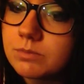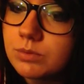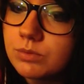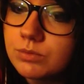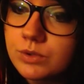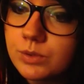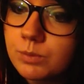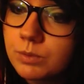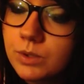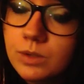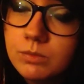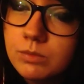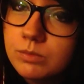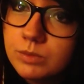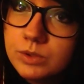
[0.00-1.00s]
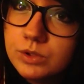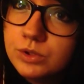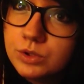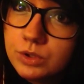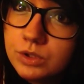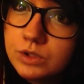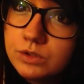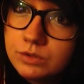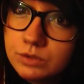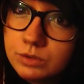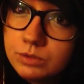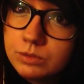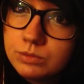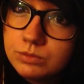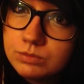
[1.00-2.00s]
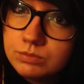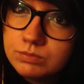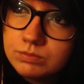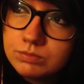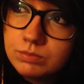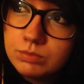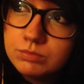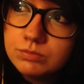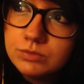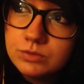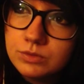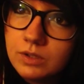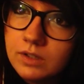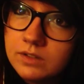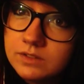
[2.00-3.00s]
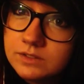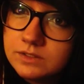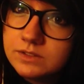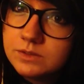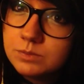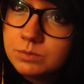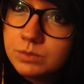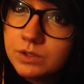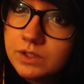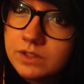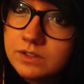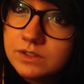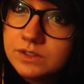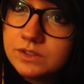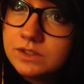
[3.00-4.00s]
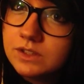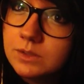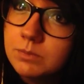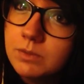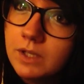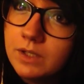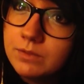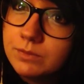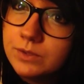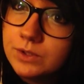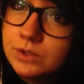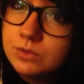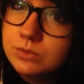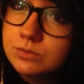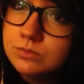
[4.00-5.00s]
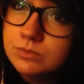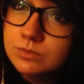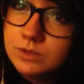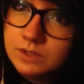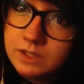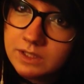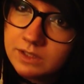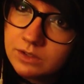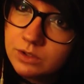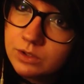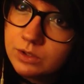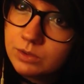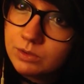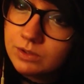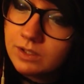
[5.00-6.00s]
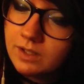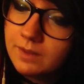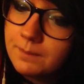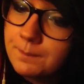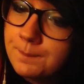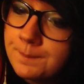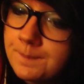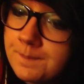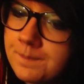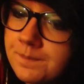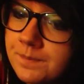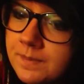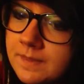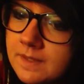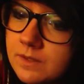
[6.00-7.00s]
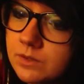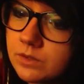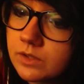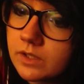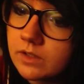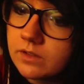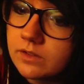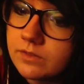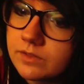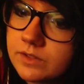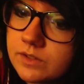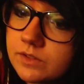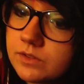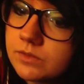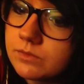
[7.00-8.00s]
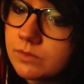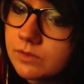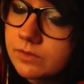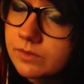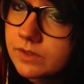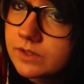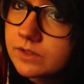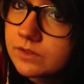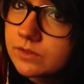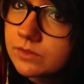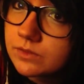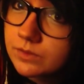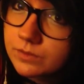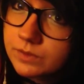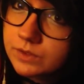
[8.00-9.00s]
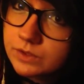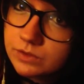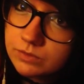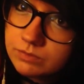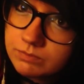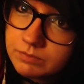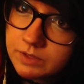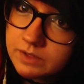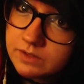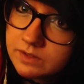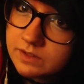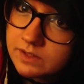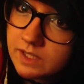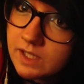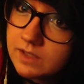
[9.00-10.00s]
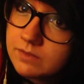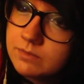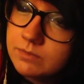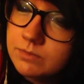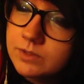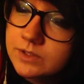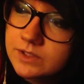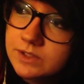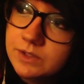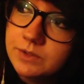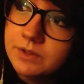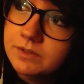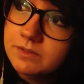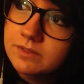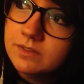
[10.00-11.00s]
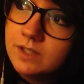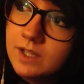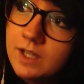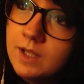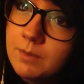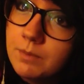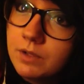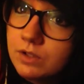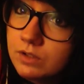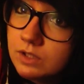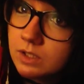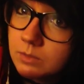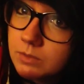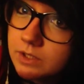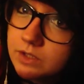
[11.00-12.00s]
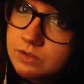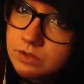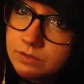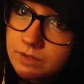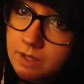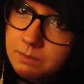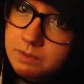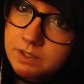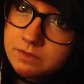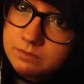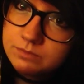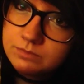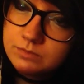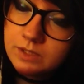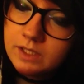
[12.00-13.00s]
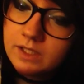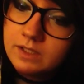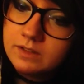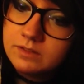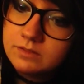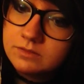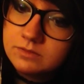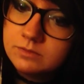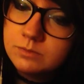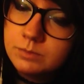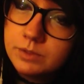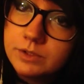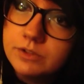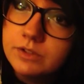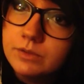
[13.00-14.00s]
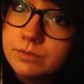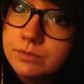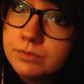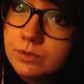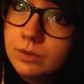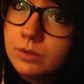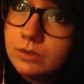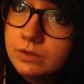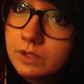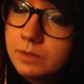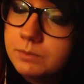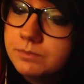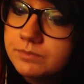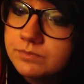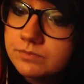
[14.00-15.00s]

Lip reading: you probably shouldn't do drugs because they're bad for you and they can hurt you a lot. So yeah, if it's things like that, listen to it. Other than that, make yourself happy and be yourself all the time.